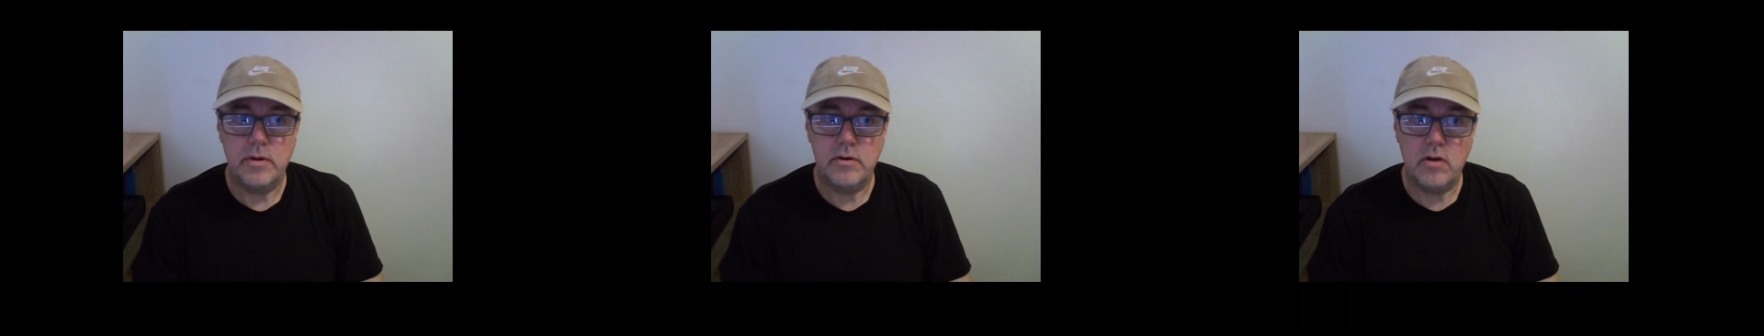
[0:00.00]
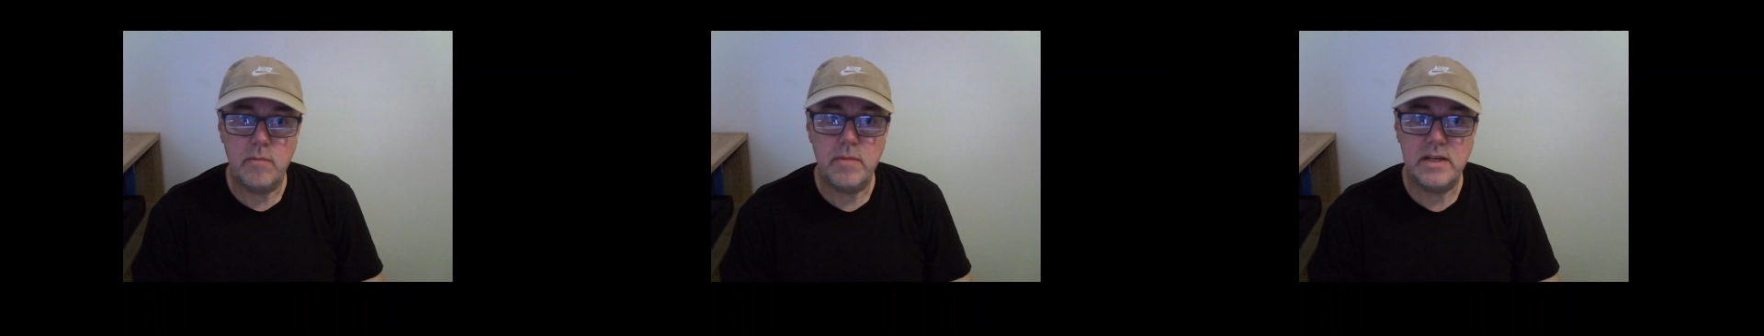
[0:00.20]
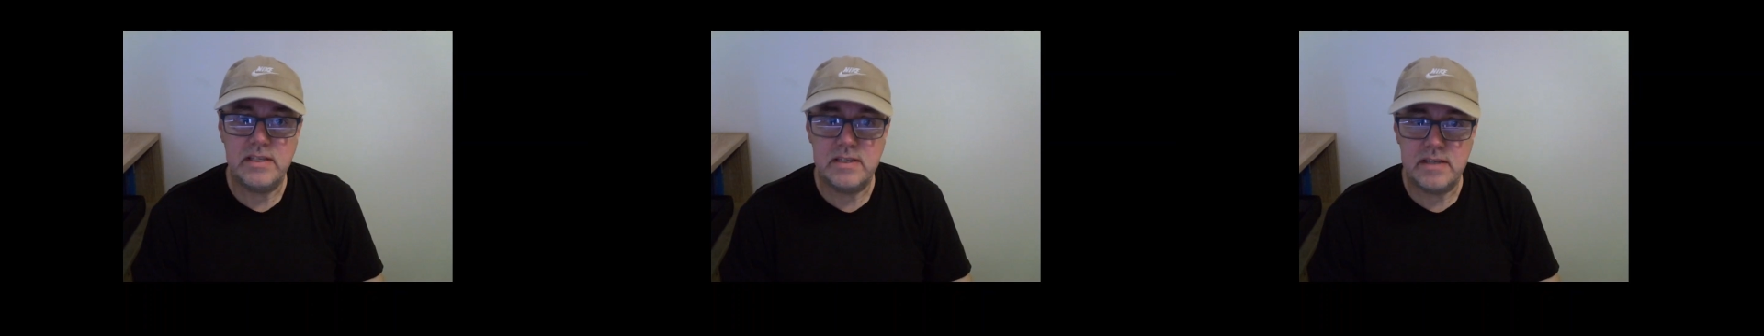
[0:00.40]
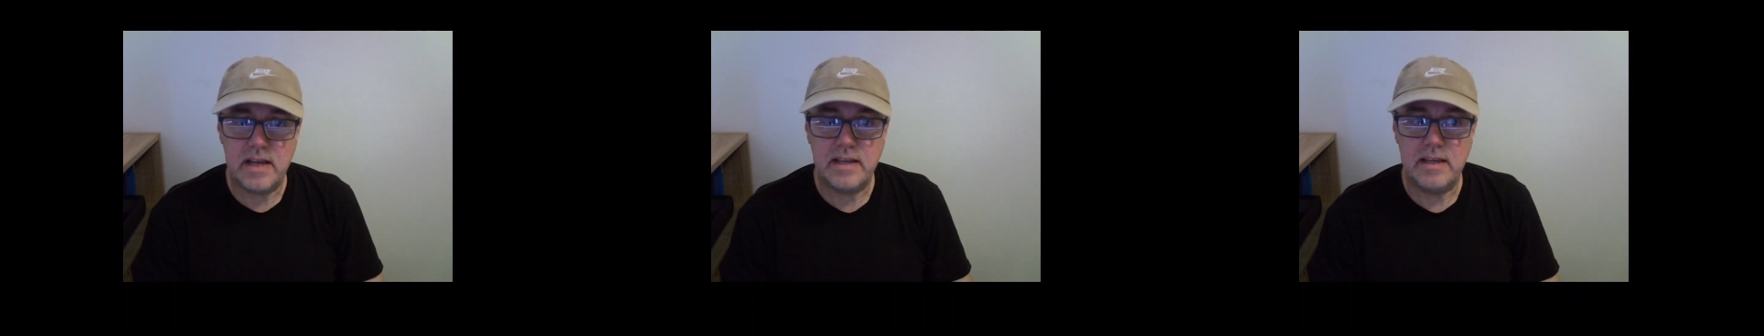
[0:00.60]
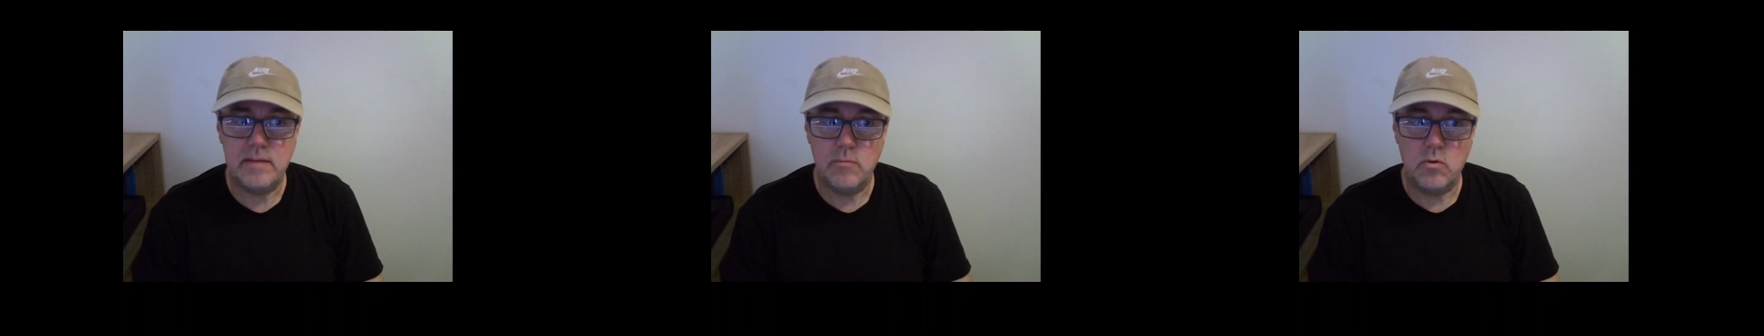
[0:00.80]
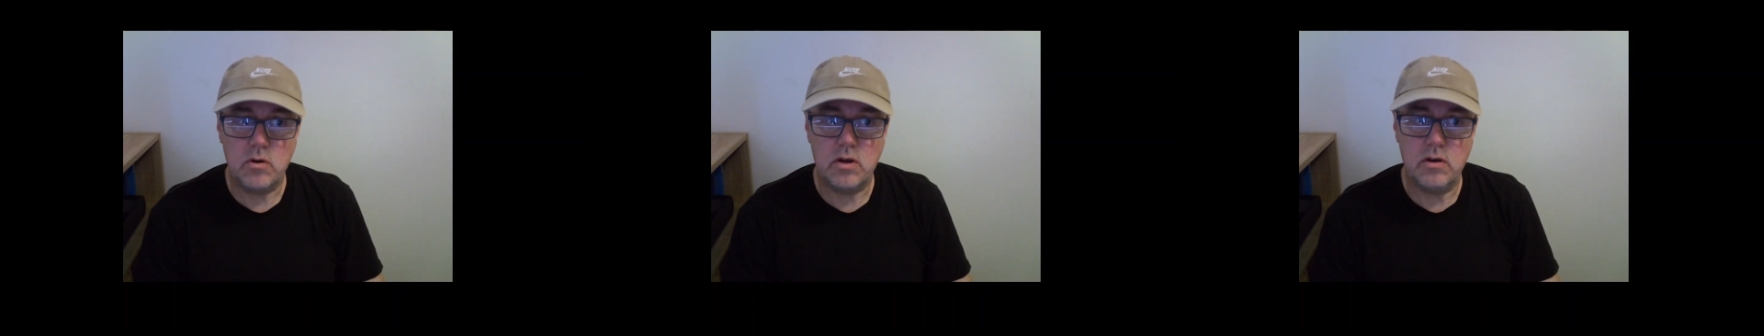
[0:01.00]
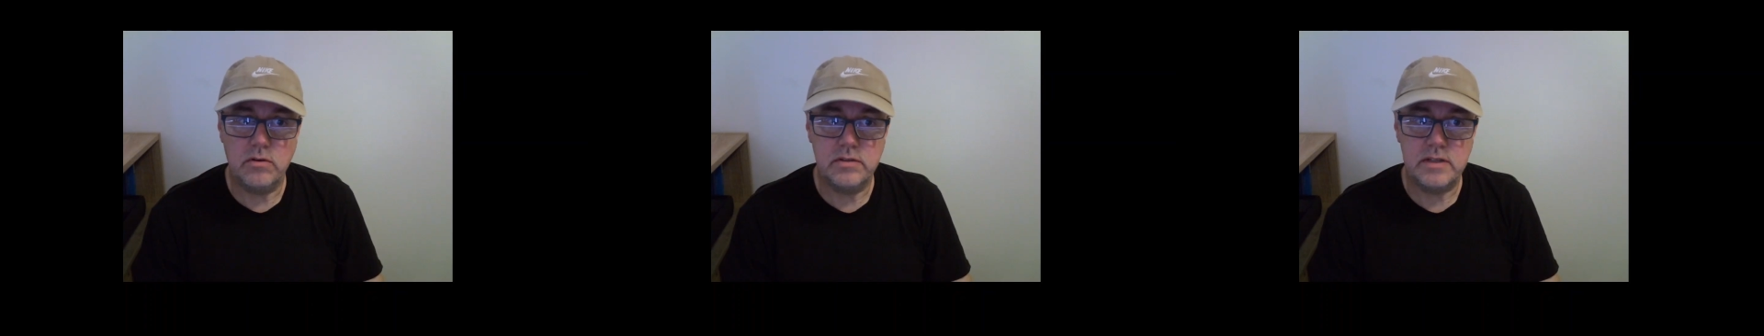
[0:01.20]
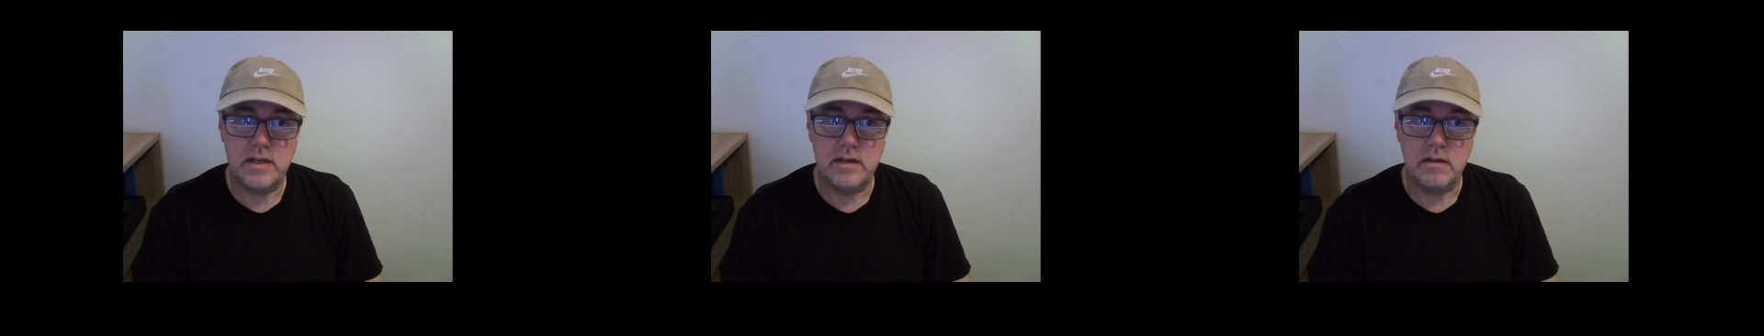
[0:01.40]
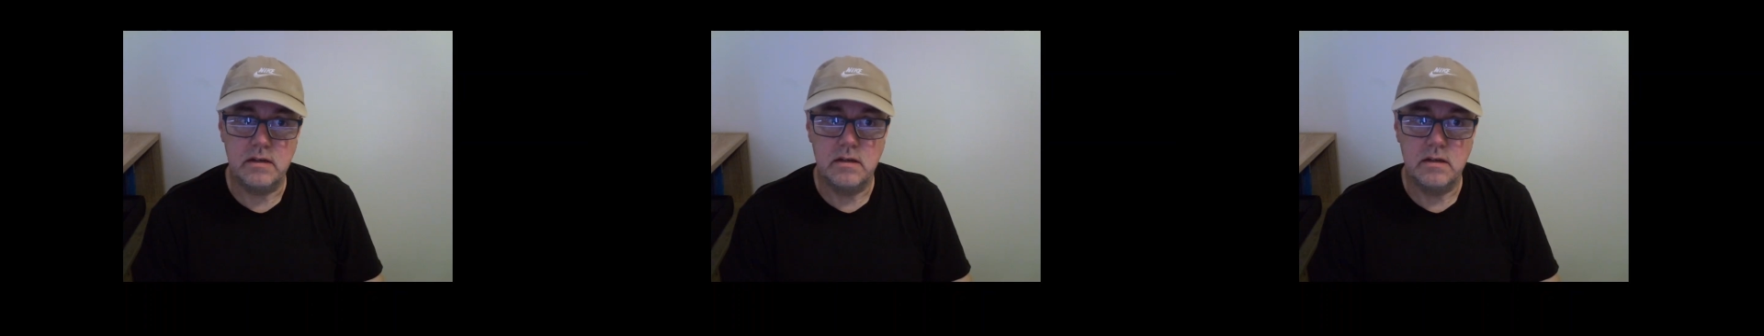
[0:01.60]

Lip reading: not by stacking more content.